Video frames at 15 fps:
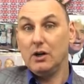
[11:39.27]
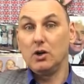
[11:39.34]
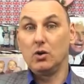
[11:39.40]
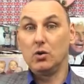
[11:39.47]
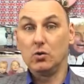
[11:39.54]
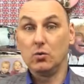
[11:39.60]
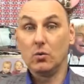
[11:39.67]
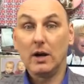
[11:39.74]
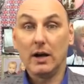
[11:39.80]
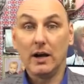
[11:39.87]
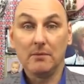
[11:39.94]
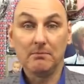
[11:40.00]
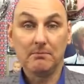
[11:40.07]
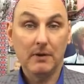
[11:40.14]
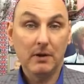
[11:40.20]
who
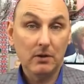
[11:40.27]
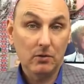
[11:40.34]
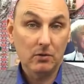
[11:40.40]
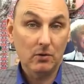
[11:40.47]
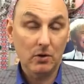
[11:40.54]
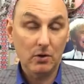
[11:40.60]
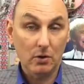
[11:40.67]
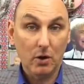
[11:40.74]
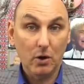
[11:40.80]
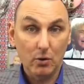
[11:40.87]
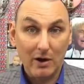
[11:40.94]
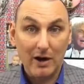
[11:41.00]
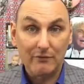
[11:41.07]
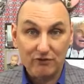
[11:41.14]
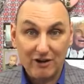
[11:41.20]
um, who, who
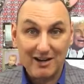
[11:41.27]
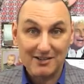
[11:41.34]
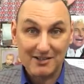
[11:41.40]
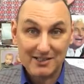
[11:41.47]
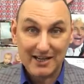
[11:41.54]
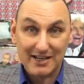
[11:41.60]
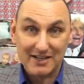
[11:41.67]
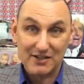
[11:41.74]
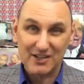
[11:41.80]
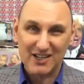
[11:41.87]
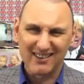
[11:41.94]
who I've rung since.